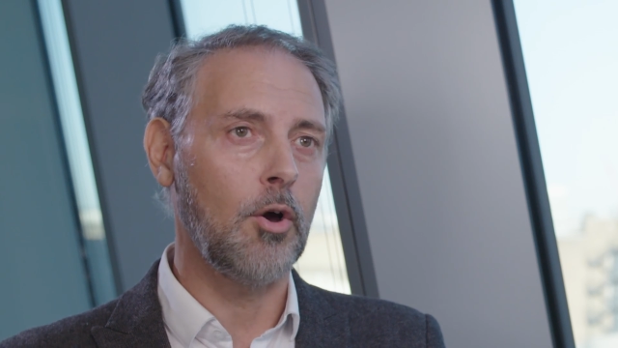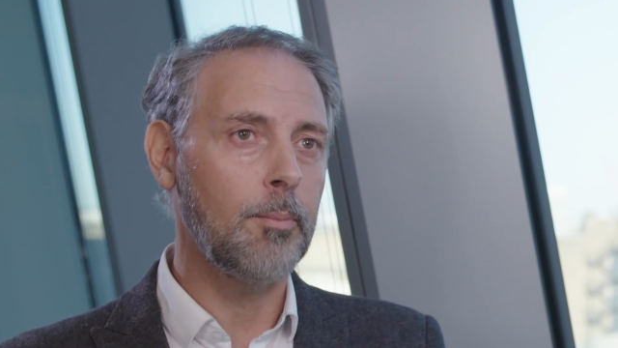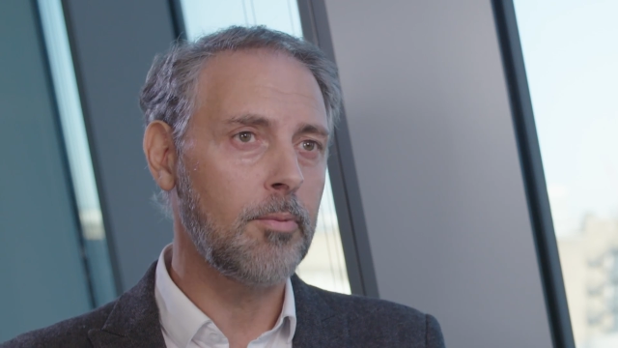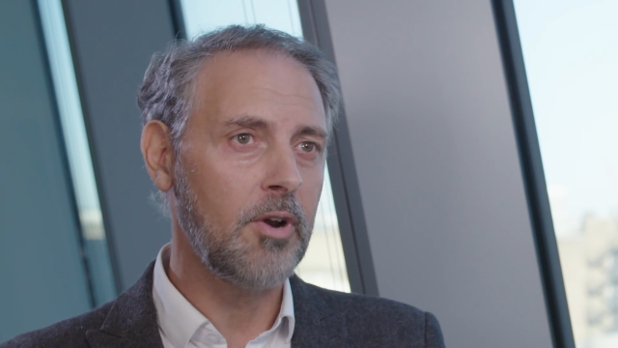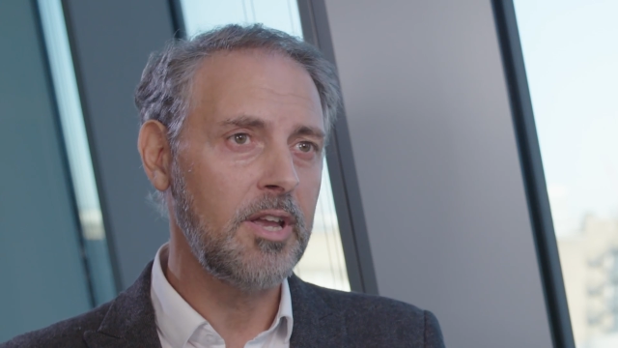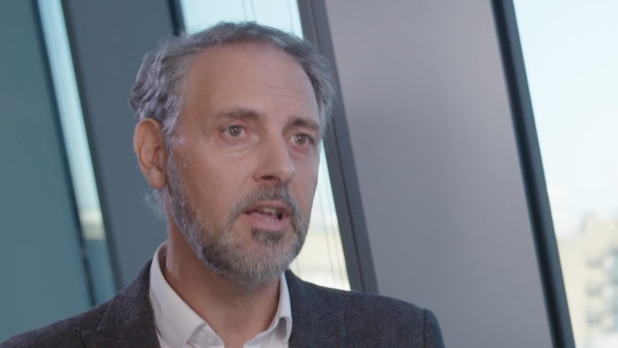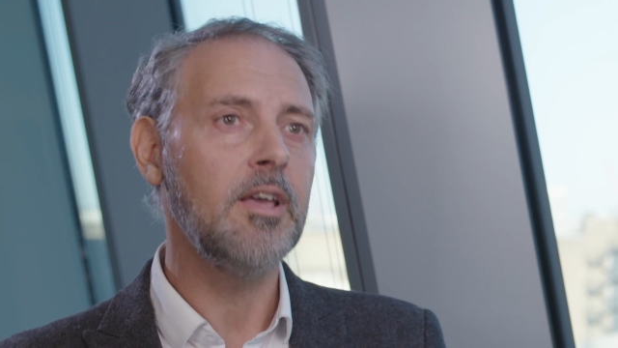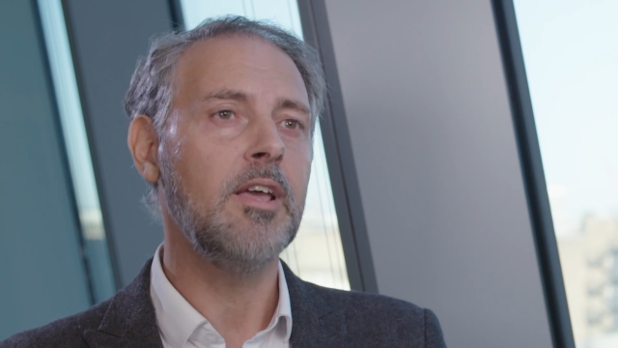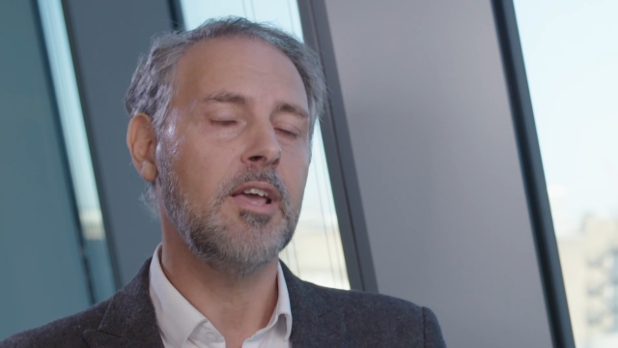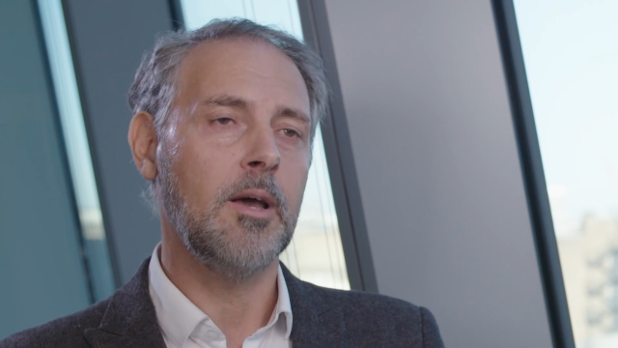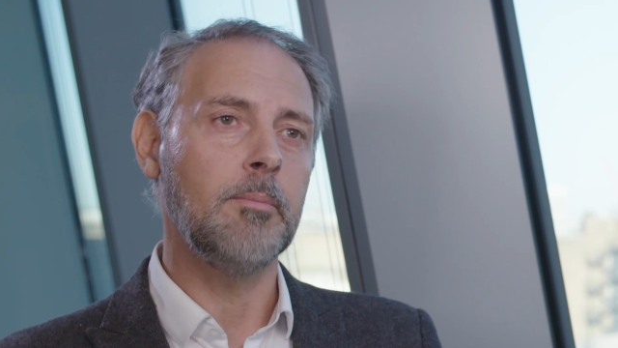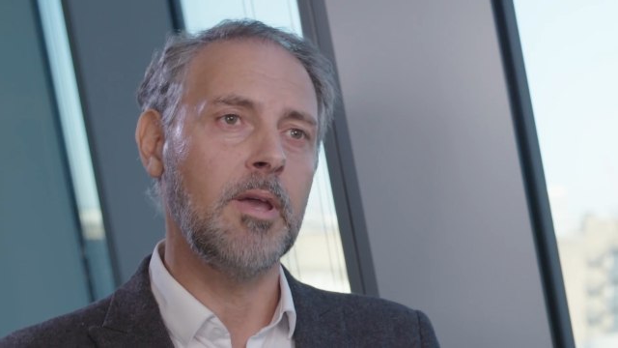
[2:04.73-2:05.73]
operate
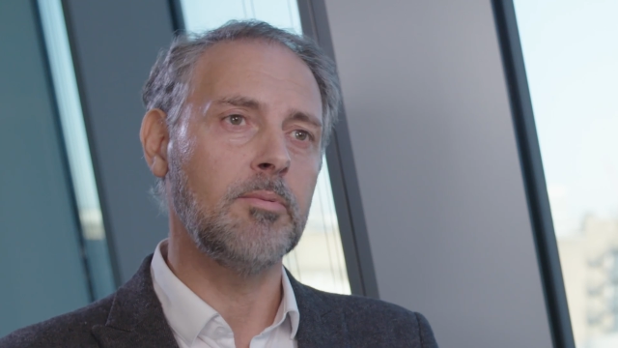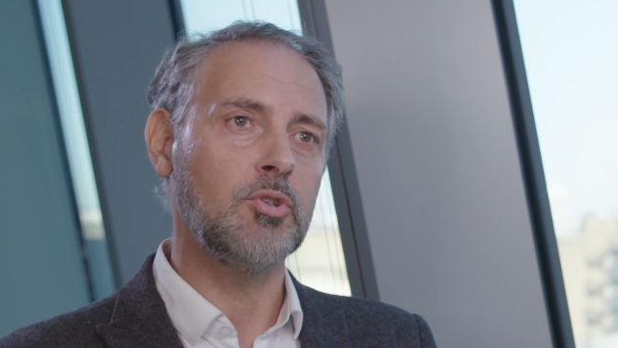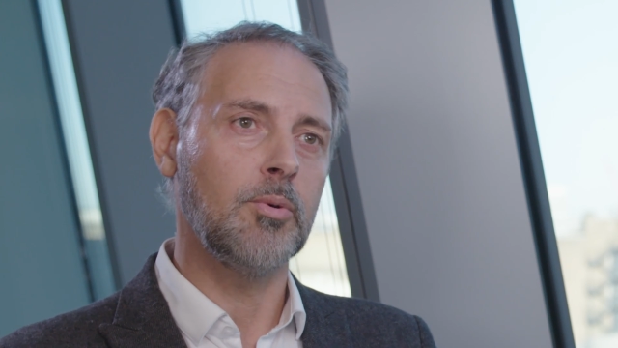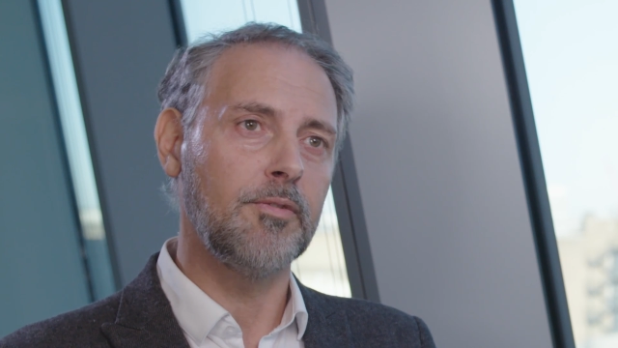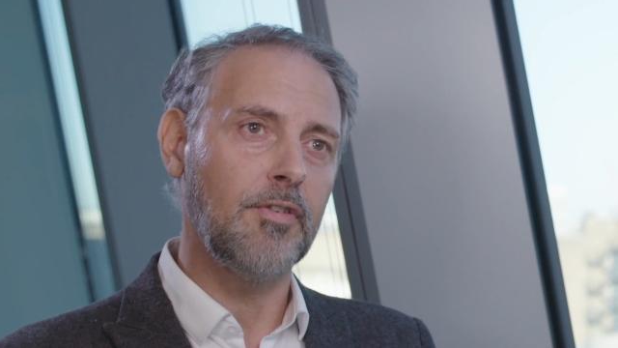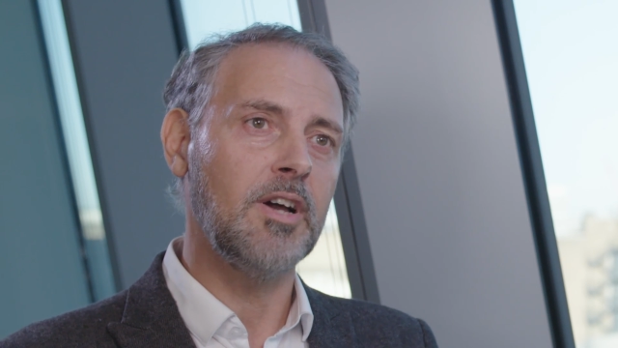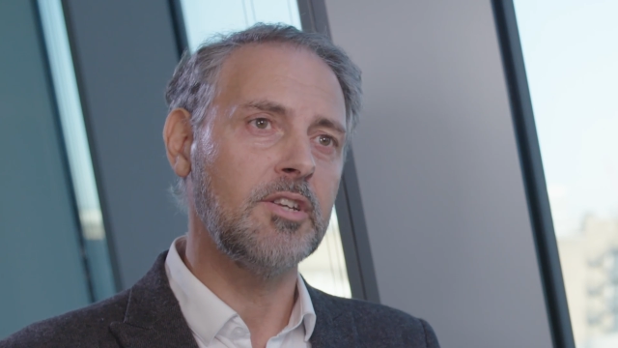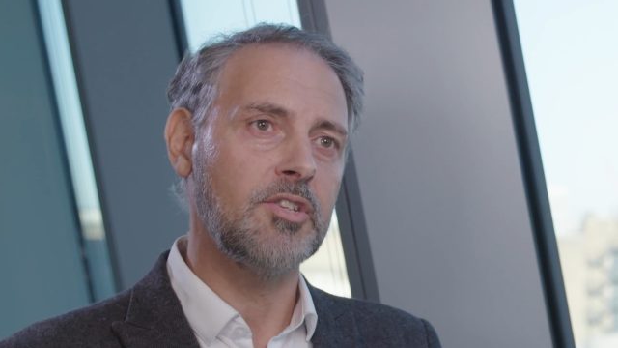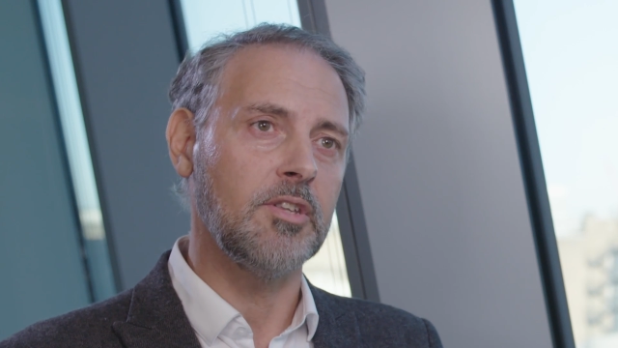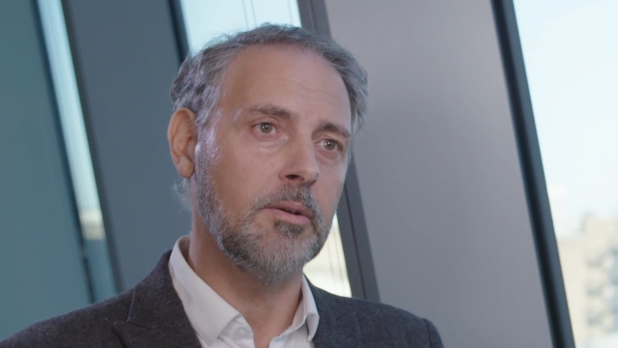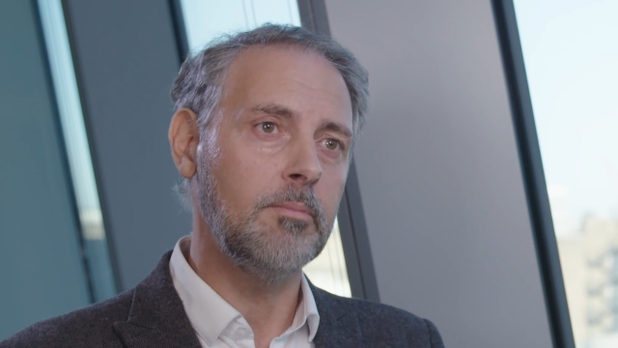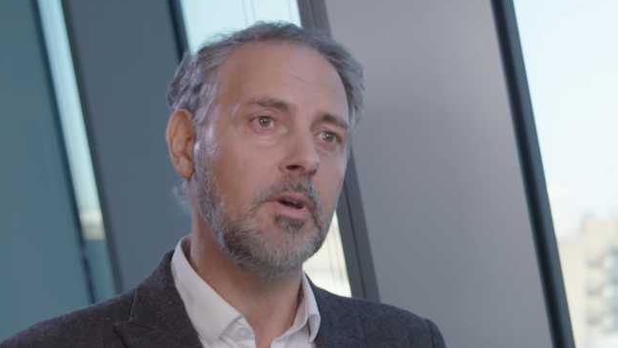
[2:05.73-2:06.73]
and be able to
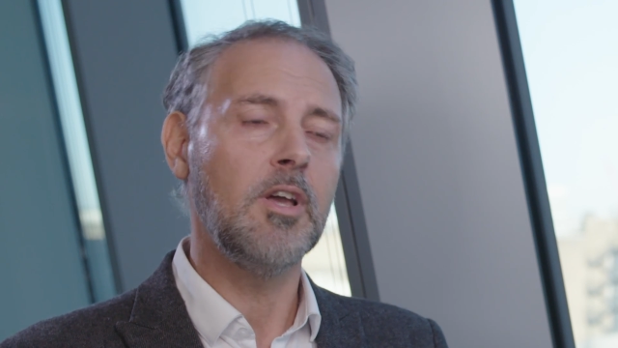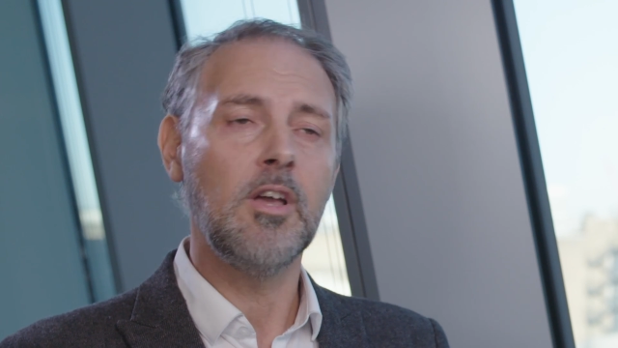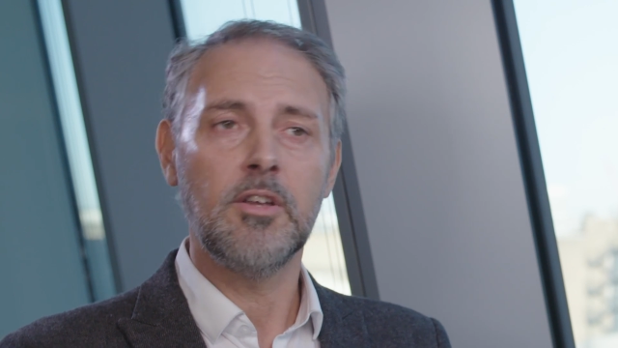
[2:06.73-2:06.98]
advise them.